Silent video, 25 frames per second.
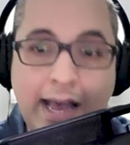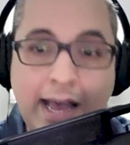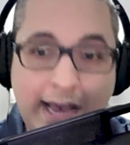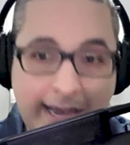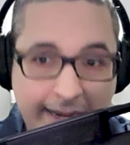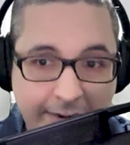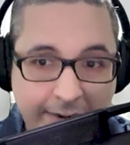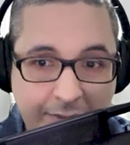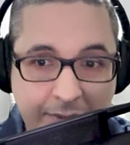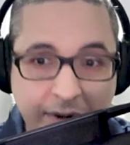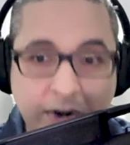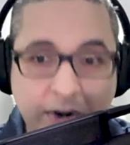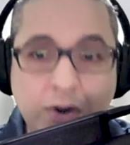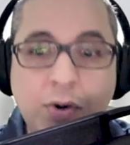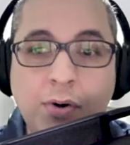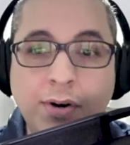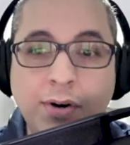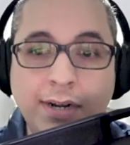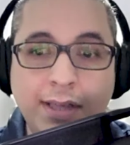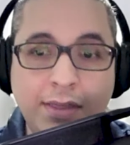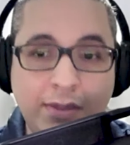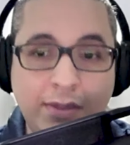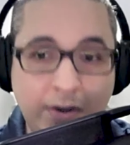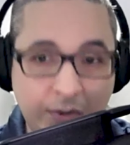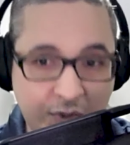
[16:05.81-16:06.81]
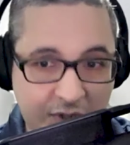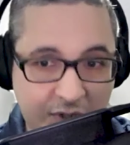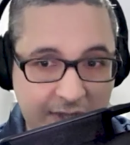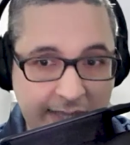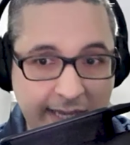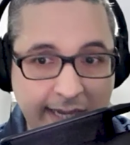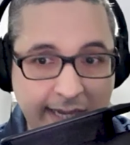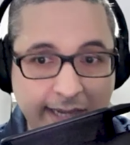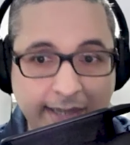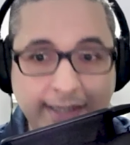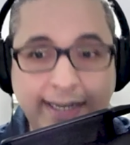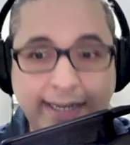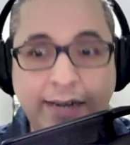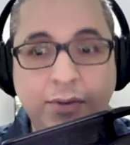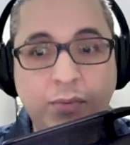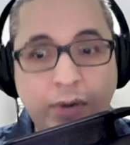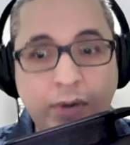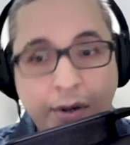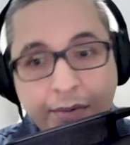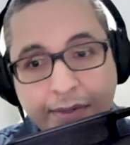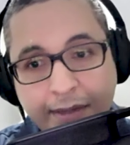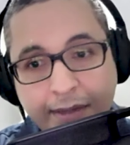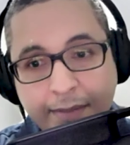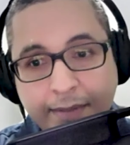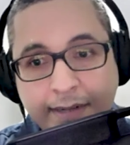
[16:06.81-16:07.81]
Mm-hmm. I recorded those things, I
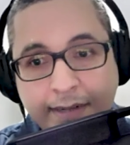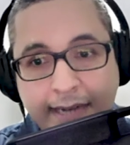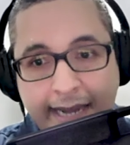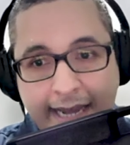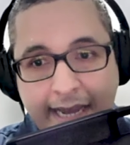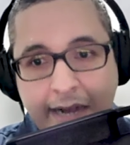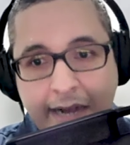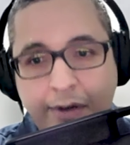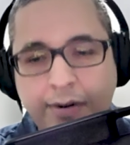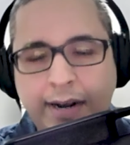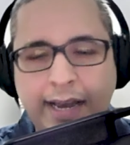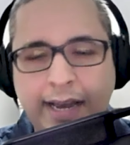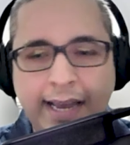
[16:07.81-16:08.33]
wrote them down.